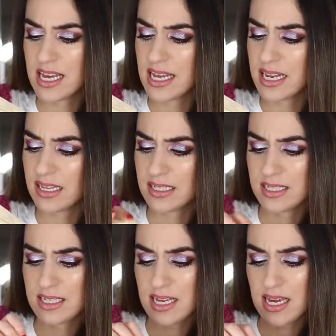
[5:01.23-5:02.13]
in, let's
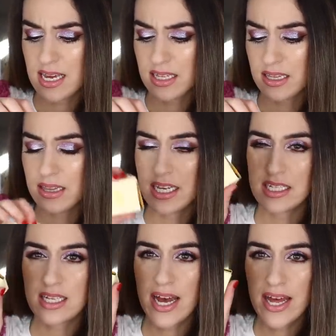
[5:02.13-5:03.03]
see,
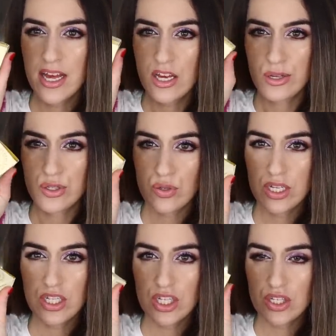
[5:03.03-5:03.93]
Lisa. So
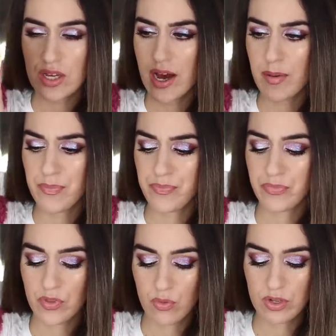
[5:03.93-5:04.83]
this is
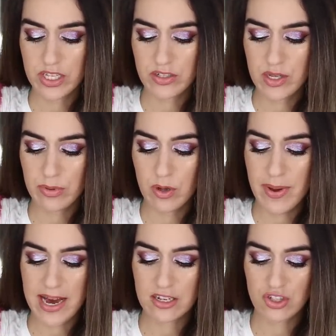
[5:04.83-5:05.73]
what their typical
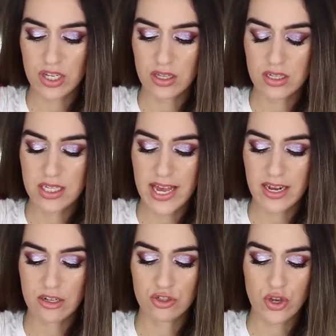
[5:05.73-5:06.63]
packaging looks like,
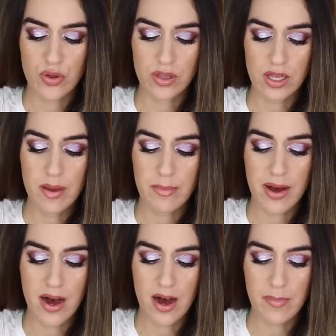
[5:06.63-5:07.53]
and I'll show you the lip
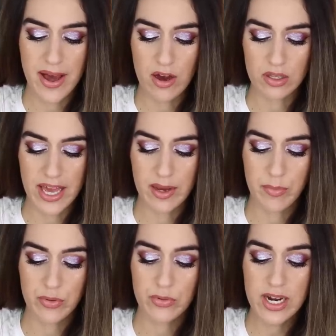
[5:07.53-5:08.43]
balm, how like
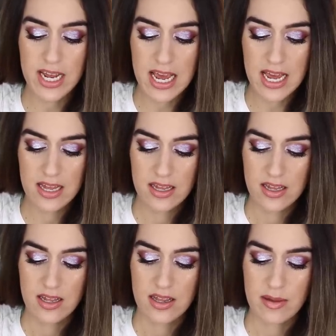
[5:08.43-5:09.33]
pretty
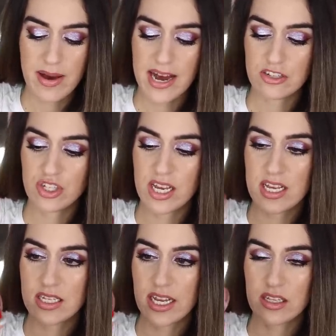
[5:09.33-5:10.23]
the packaging
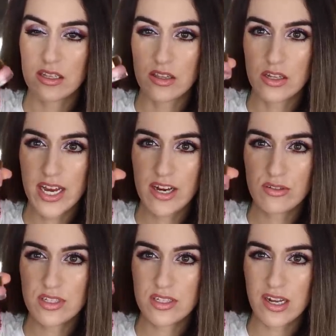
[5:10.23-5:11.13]
is. Like, look how
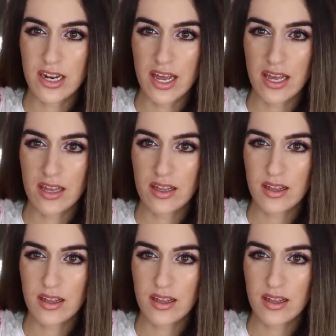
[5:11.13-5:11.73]
stunning